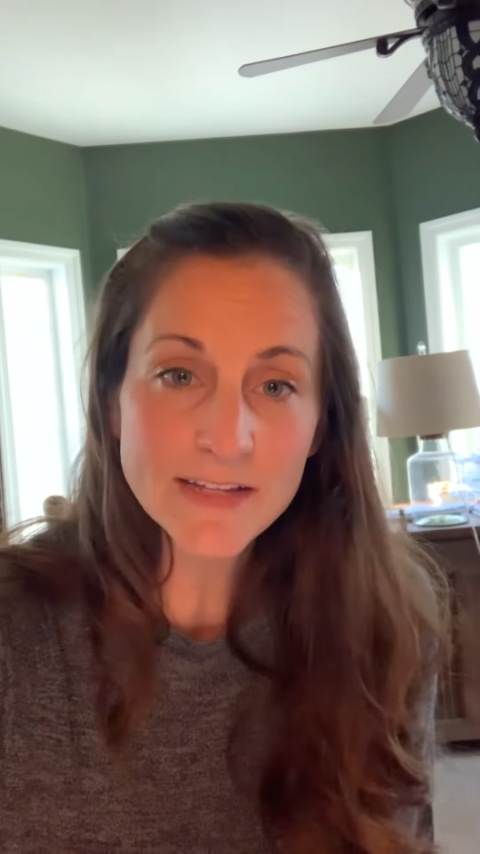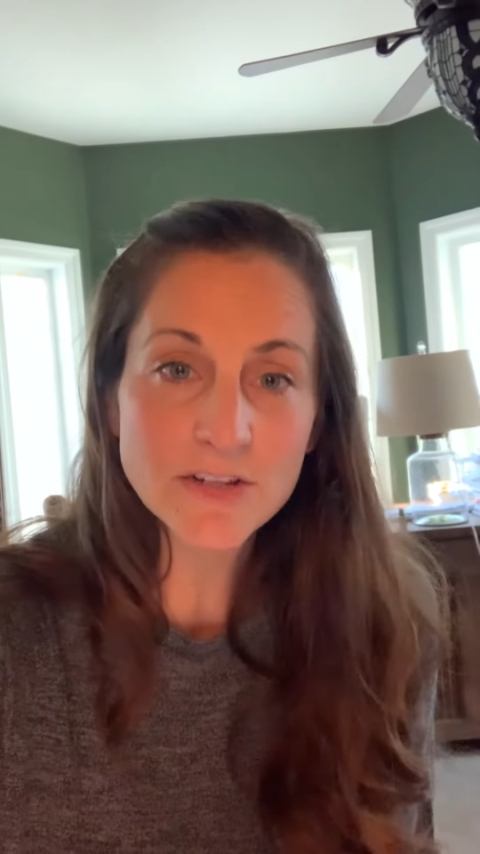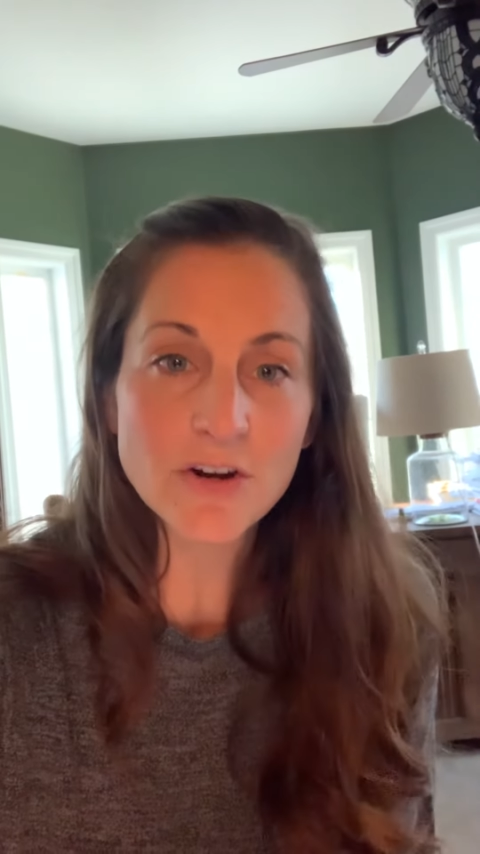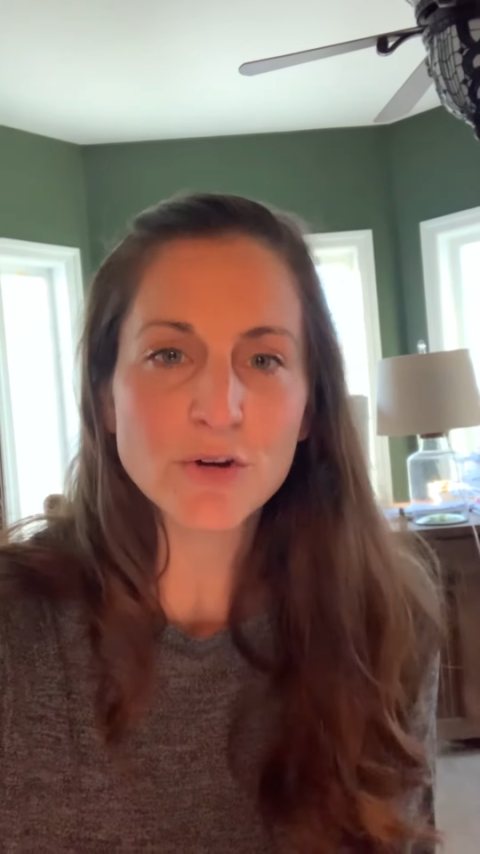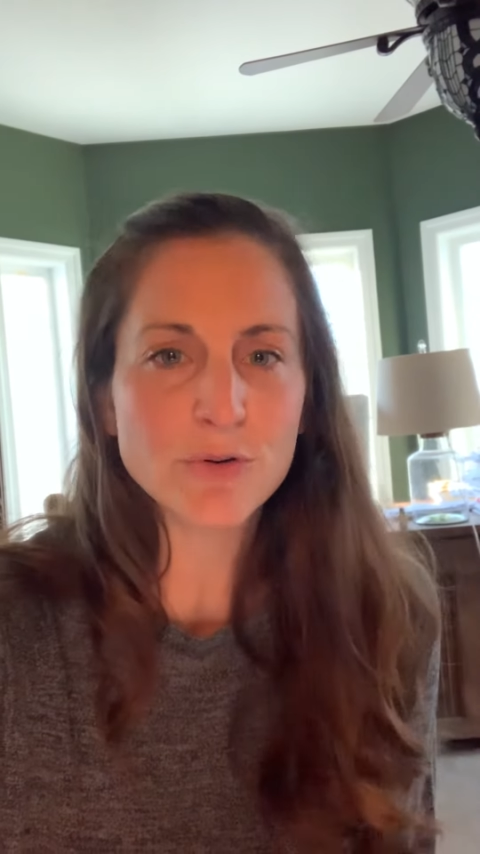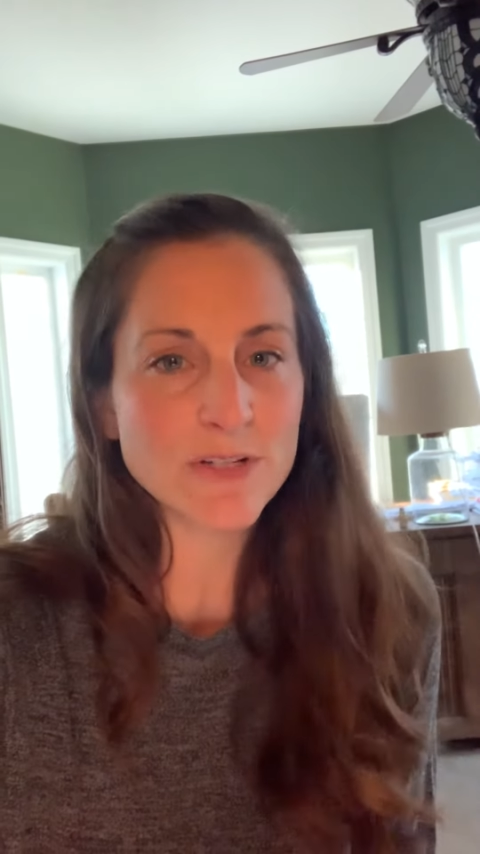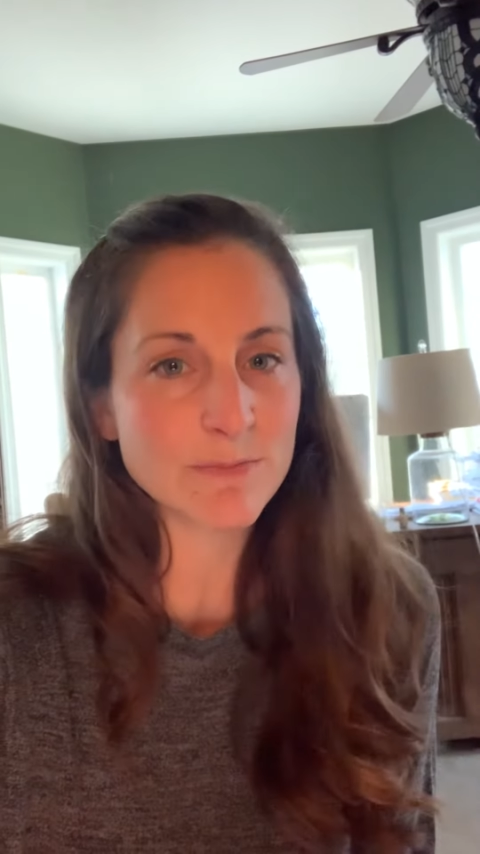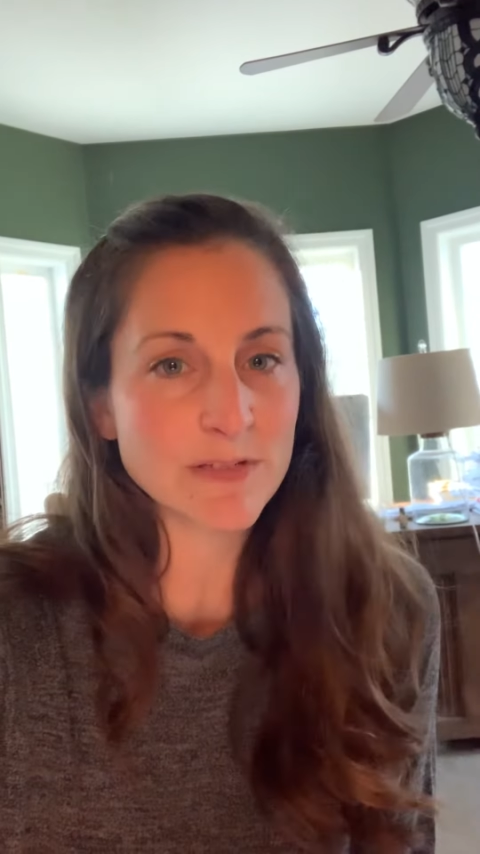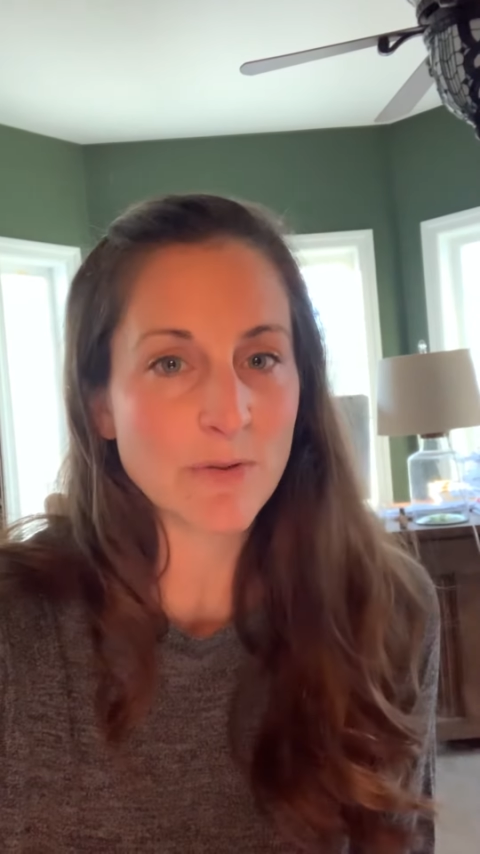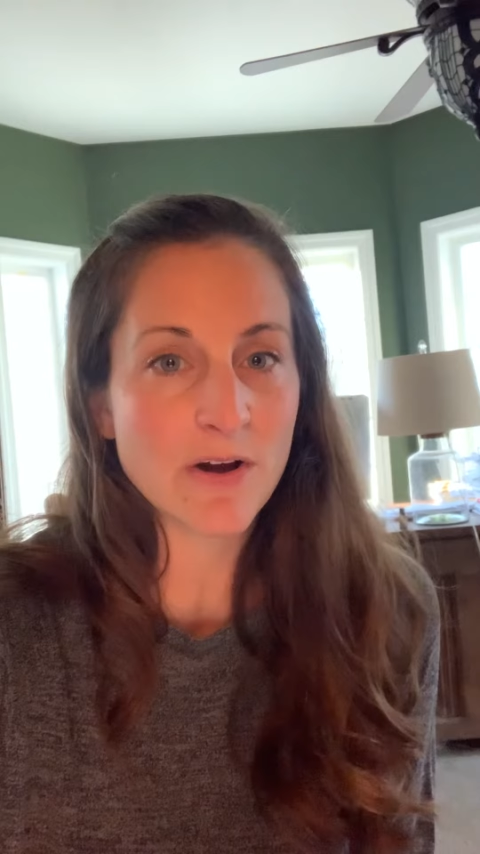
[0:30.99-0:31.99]
is our
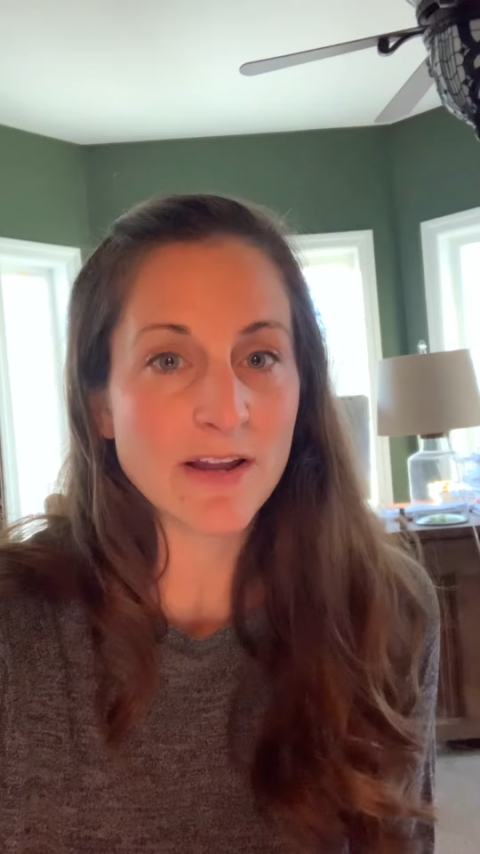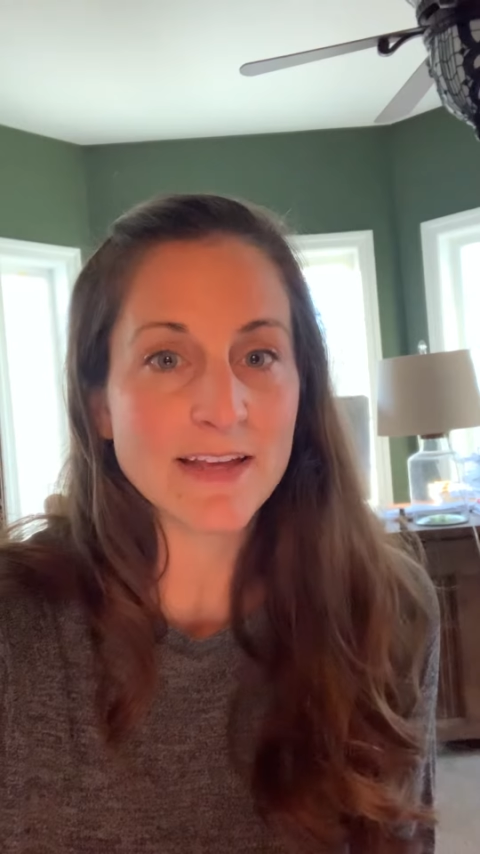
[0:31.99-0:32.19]
Christmas party.